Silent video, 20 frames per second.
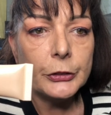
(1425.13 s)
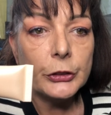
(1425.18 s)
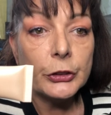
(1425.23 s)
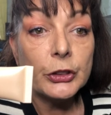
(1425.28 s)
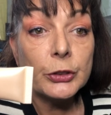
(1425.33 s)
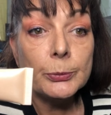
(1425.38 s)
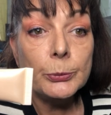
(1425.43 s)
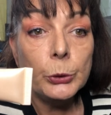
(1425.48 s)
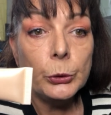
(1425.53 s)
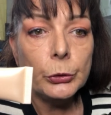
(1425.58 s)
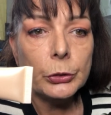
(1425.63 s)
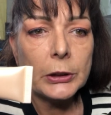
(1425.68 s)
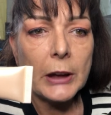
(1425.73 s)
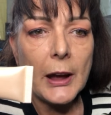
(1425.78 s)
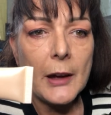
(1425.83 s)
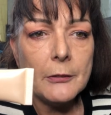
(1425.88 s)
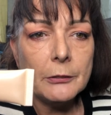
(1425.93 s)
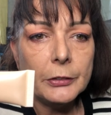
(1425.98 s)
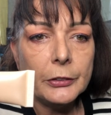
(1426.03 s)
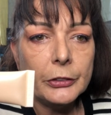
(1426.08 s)
a smooth
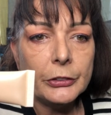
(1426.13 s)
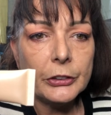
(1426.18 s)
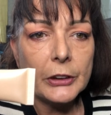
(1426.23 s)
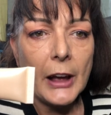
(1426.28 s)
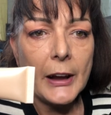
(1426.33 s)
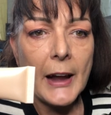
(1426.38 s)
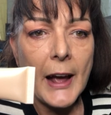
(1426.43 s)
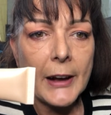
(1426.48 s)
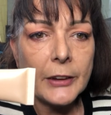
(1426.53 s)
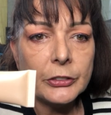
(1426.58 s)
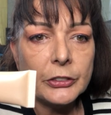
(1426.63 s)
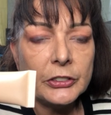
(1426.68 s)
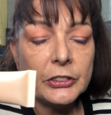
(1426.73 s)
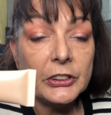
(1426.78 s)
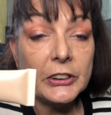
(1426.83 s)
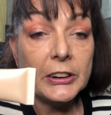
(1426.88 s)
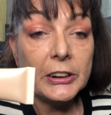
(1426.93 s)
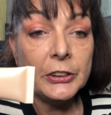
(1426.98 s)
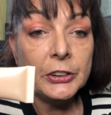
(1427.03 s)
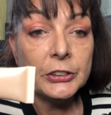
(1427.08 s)
canvas and acts as
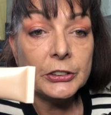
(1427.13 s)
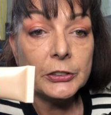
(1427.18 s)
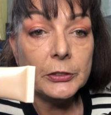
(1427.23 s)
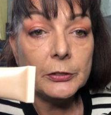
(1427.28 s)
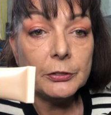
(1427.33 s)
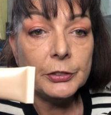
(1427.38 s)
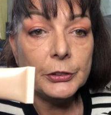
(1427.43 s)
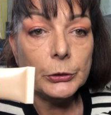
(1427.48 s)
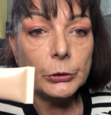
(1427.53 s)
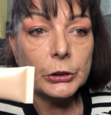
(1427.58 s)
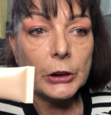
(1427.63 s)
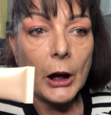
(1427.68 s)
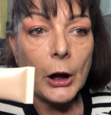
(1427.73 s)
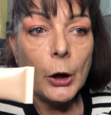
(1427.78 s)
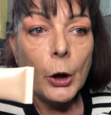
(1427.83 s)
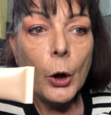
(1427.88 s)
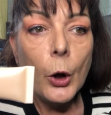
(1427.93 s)
an instant filter,